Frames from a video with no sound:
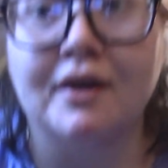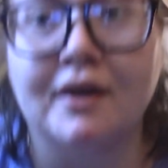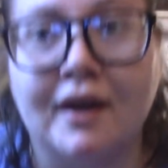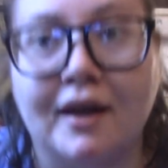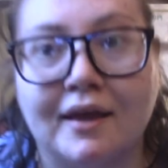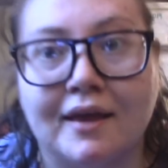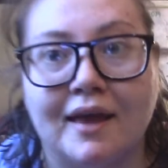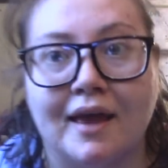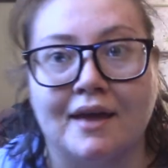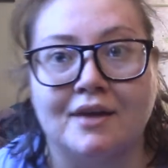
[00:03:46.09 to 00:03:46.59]
and
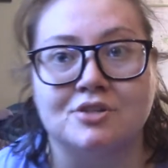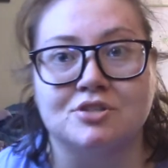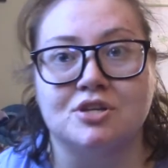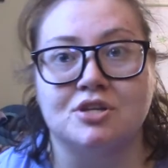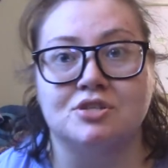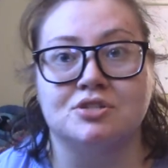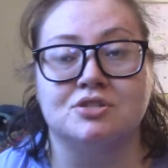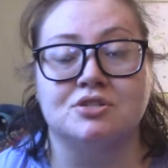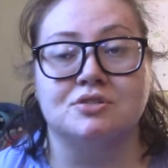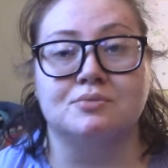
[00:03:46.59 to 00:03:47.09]
I can't
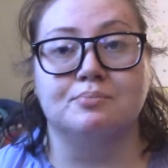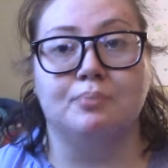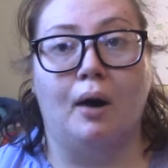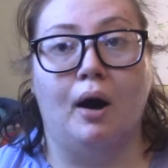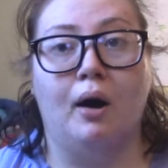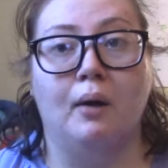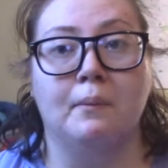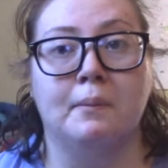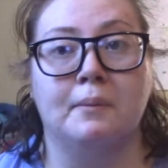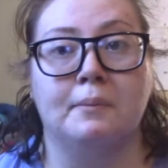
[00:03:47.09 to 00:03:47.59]
change this
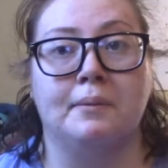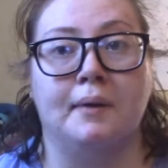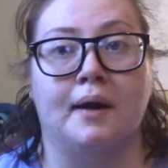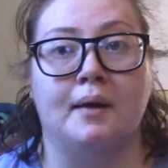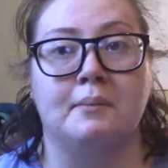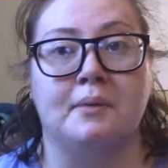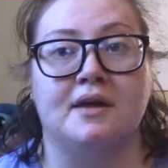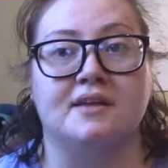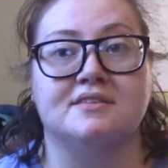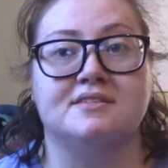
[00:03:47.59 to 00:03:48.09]
bulb by
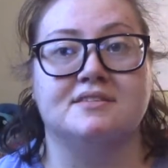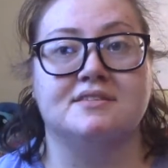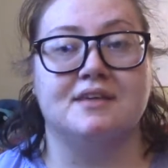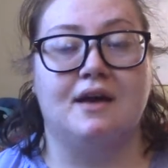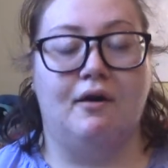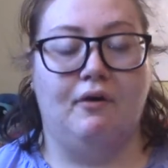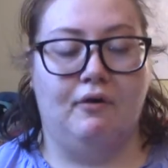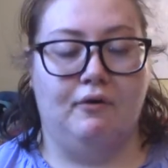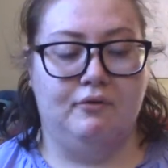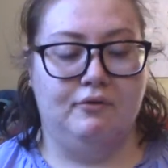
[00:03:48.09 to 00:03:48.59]

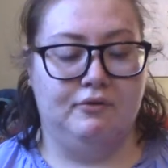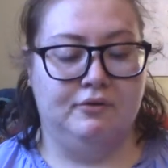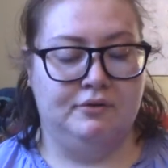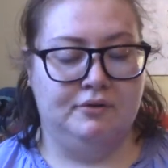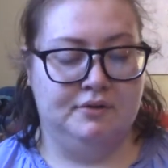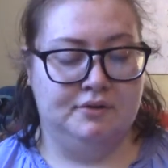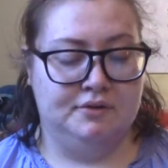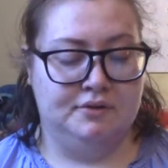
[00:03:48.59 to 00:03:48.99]
myself.